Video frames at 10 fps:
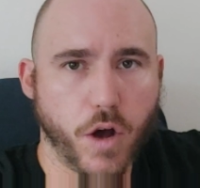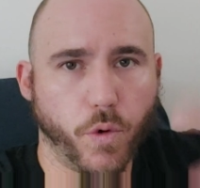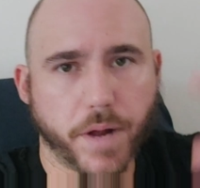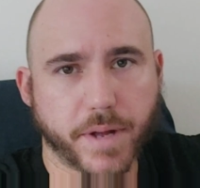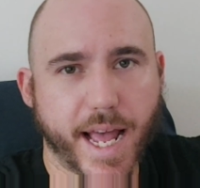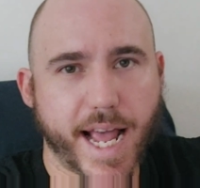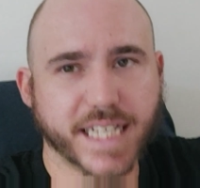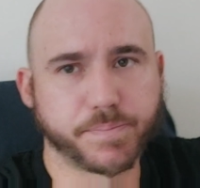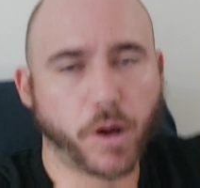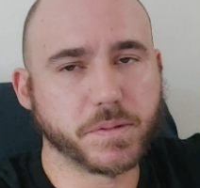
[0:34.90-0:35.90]
What up,
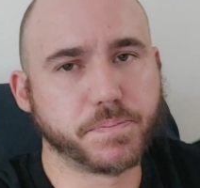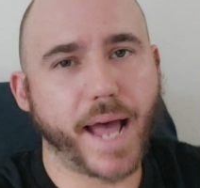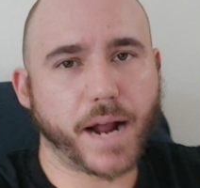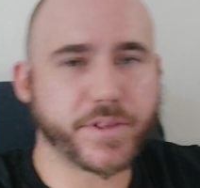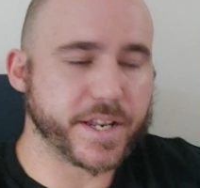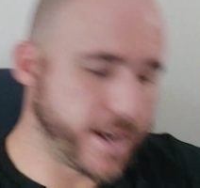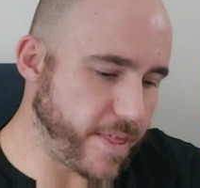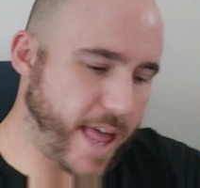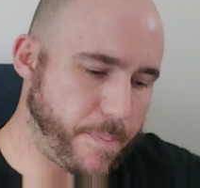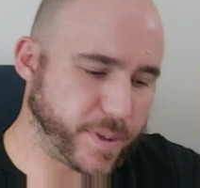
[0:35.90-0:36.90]
guys? Bob's back with
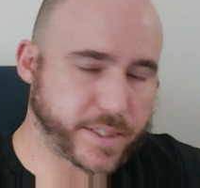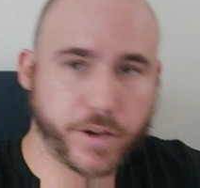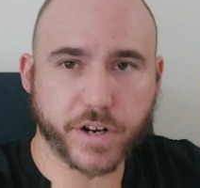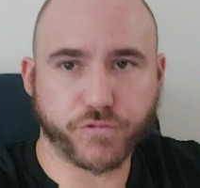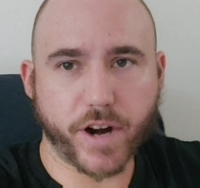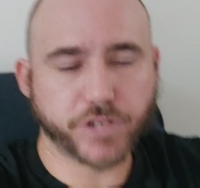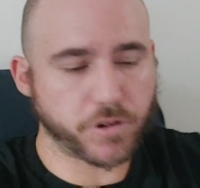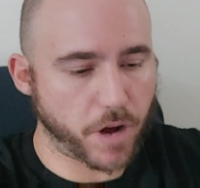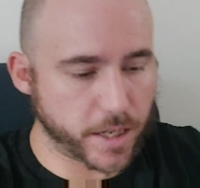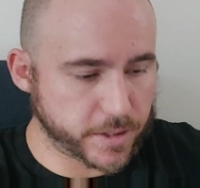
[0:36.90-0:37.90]
another episode of
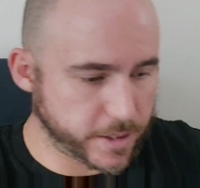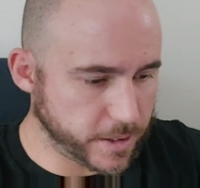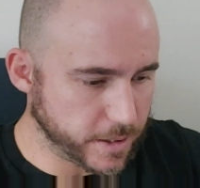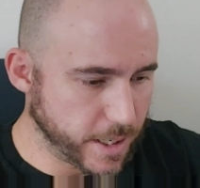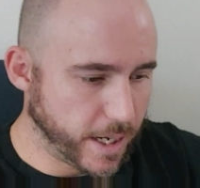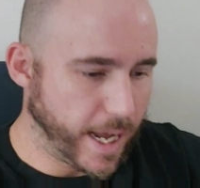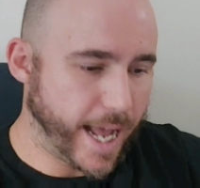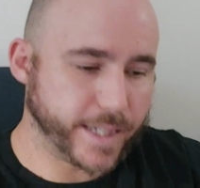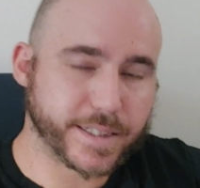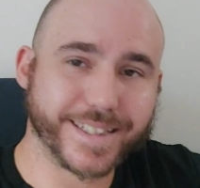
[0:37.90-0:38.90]
Retro Hunting,
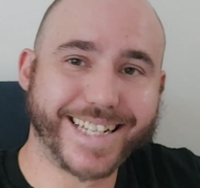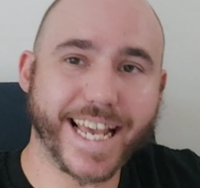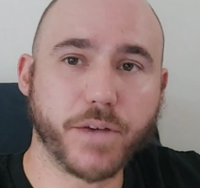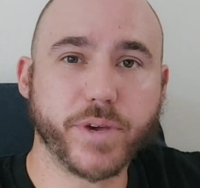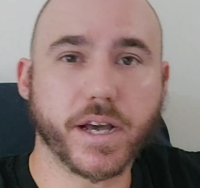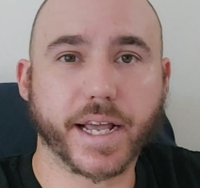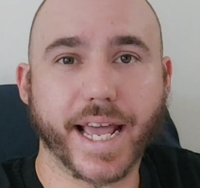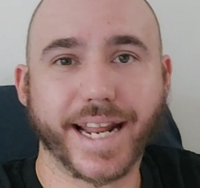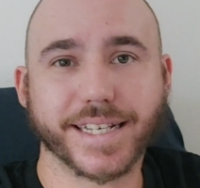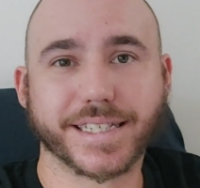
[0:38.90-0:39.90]
and today we are
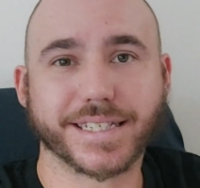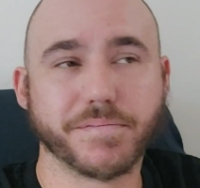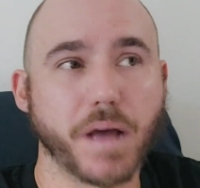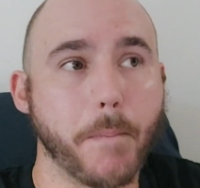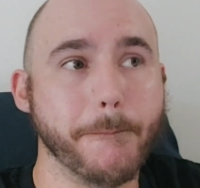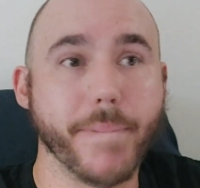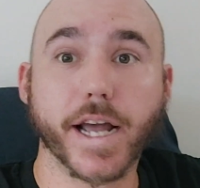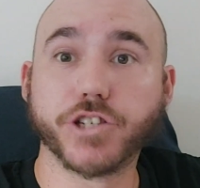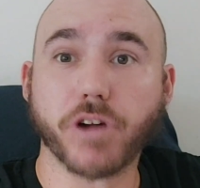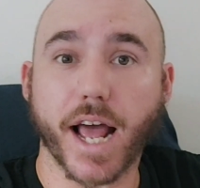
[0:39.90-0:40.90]
getting some
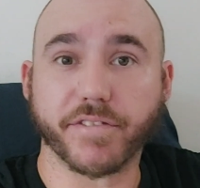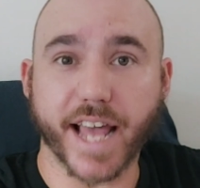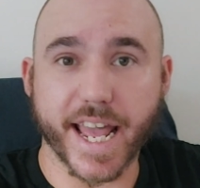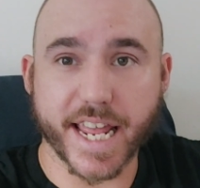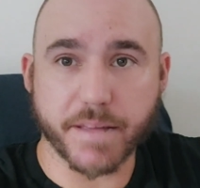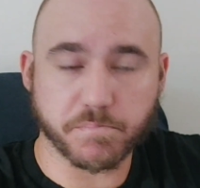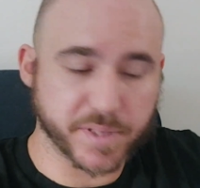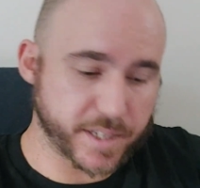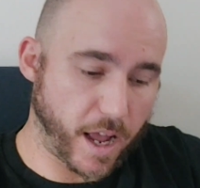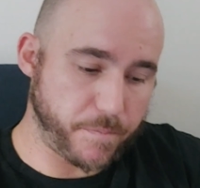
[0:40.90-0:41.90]
Mega Drive
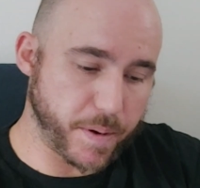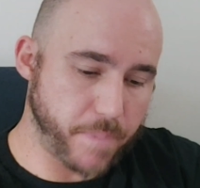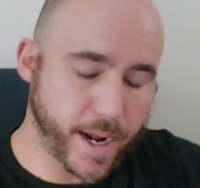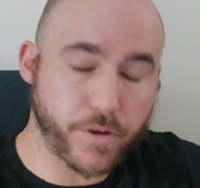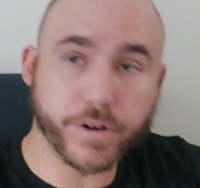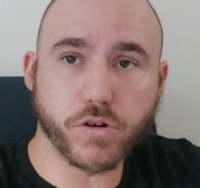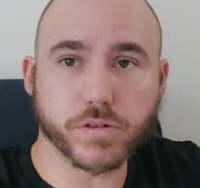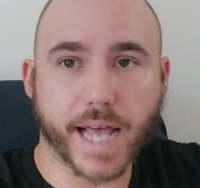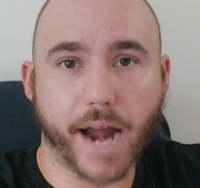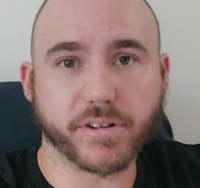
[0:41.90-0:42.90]
games. I've been back on
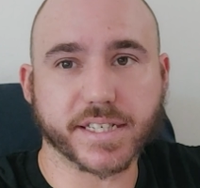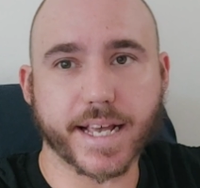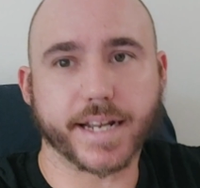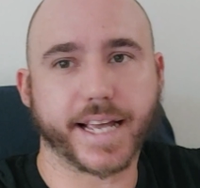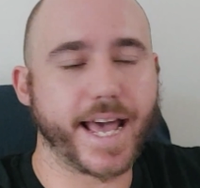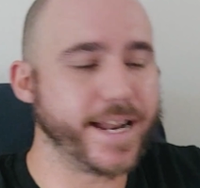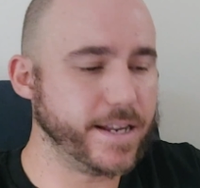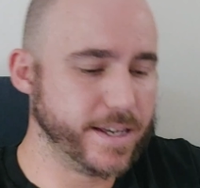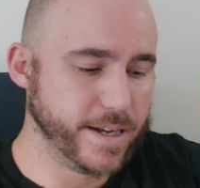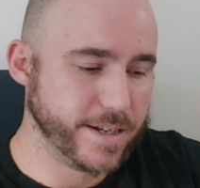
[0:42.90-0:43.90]
old Carousel again.
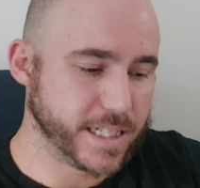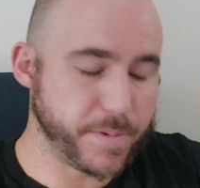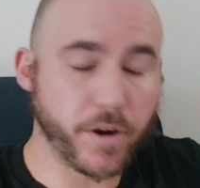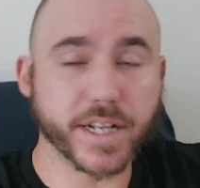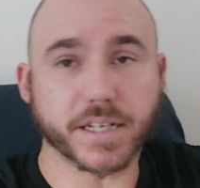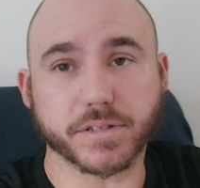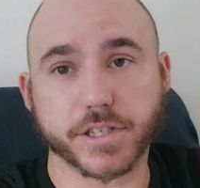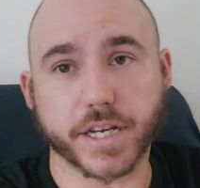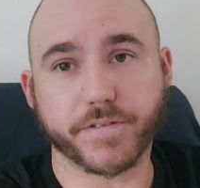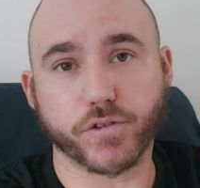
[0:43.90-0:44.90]
To be honest, I was
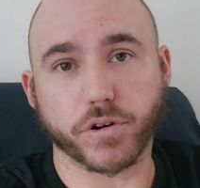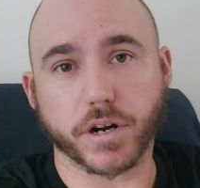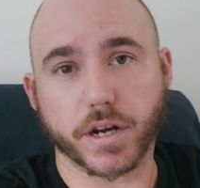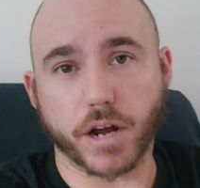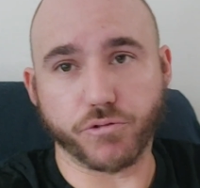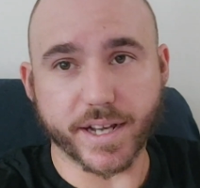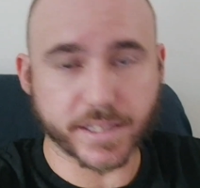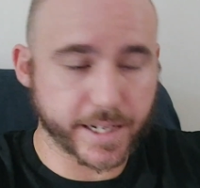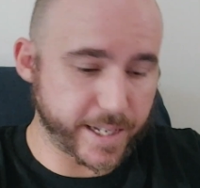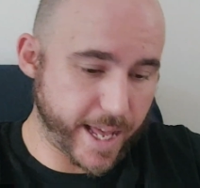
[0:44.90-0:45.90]
looking for a, a
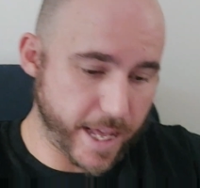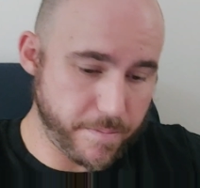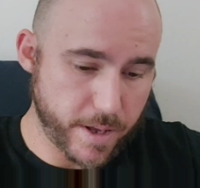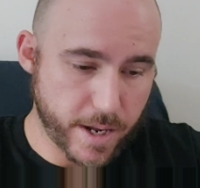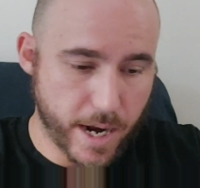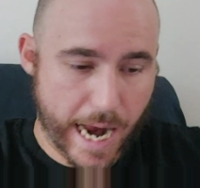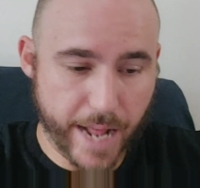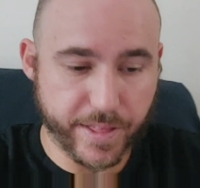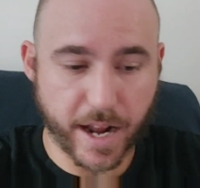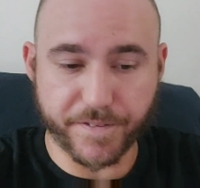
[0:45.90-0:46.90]
wrestling game,
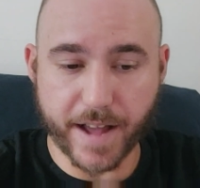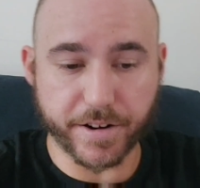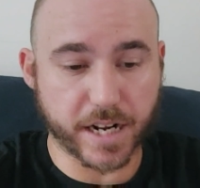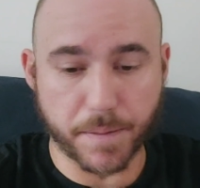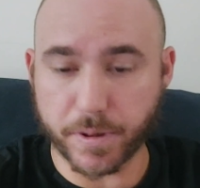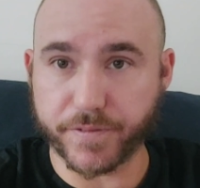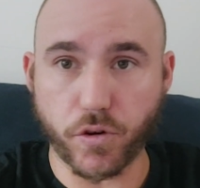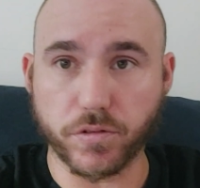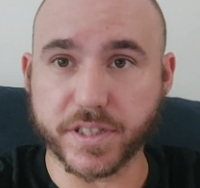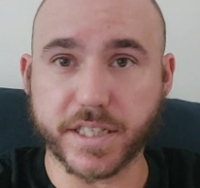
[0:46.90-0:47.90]
and then I found a couple of
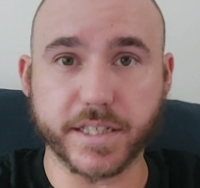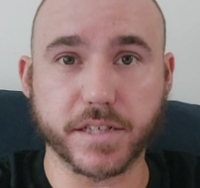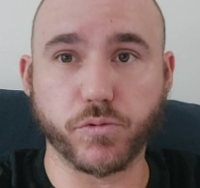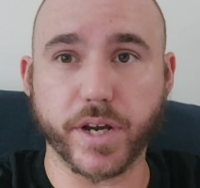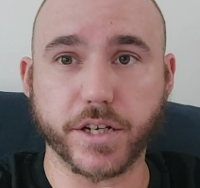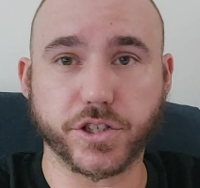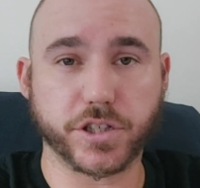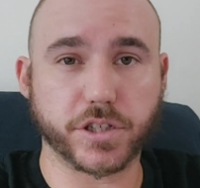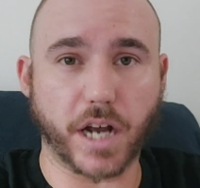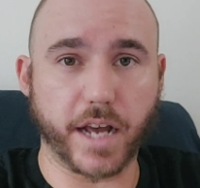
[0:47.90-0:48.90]
hauls here
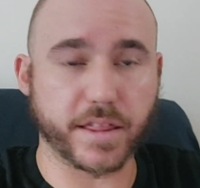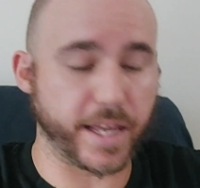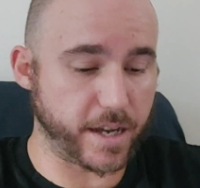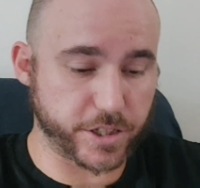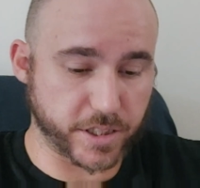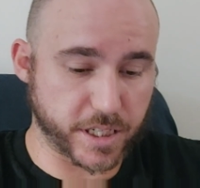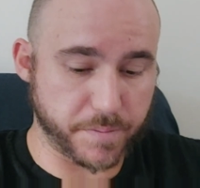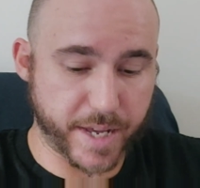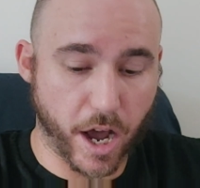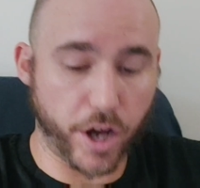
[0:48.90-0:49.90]
which I think are just going
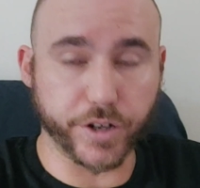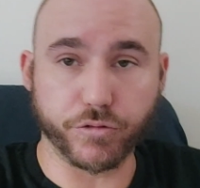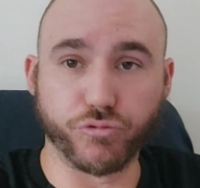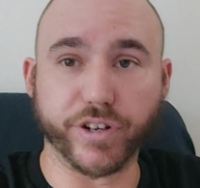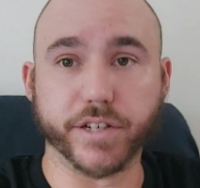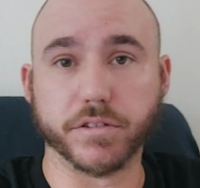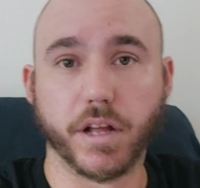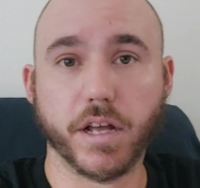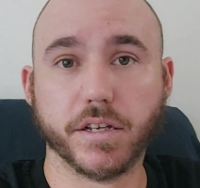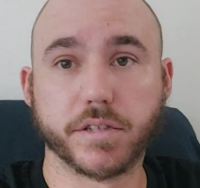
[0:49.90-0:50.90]
to be unreal.
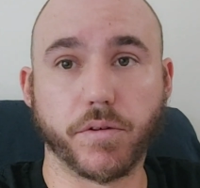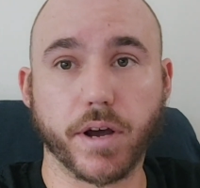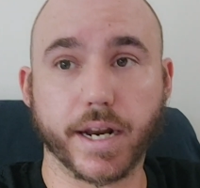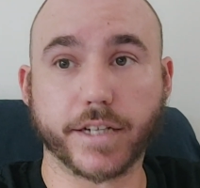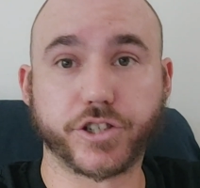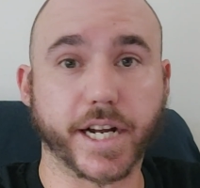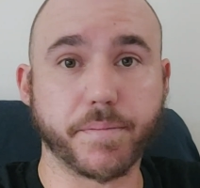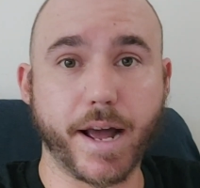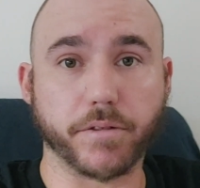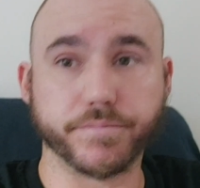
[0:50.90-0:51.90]
So uh, let's check them
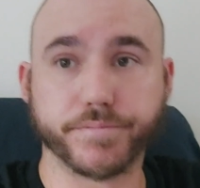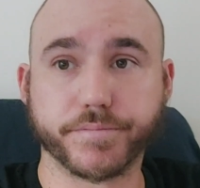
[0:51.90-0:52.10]
out.